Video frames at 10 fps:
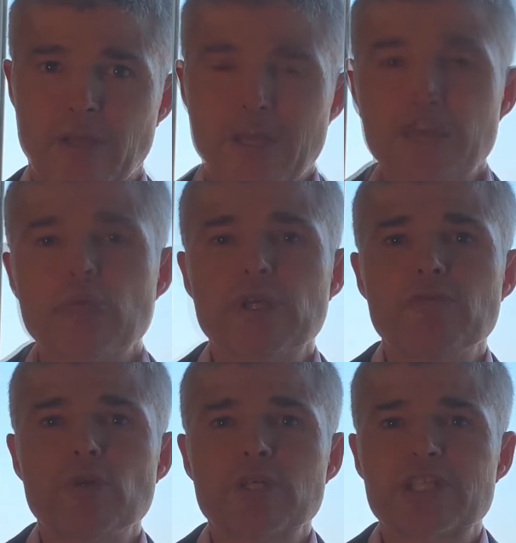This will give
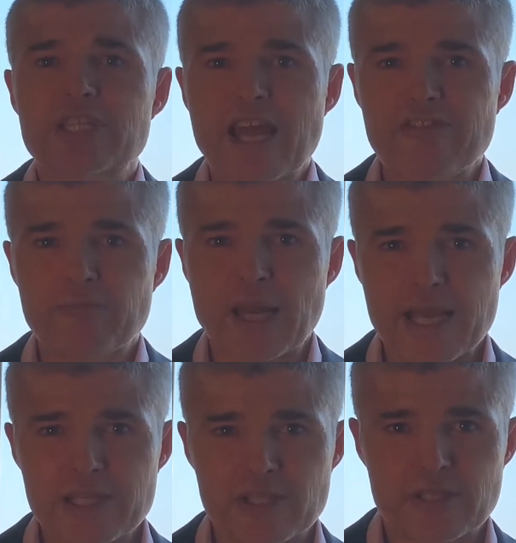you a safe
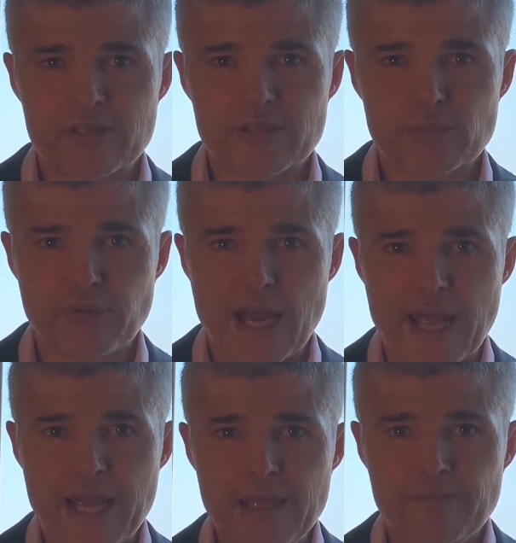place to
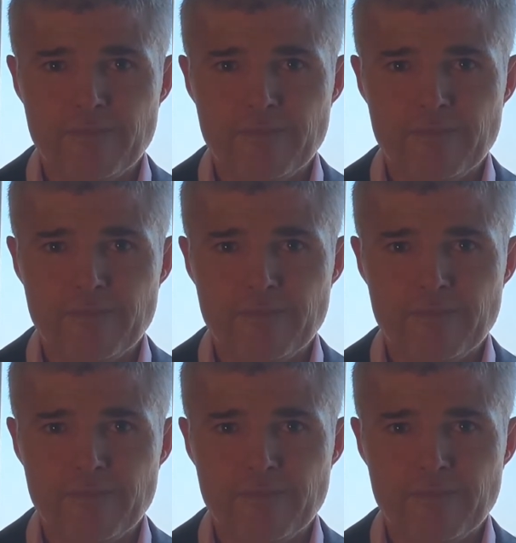play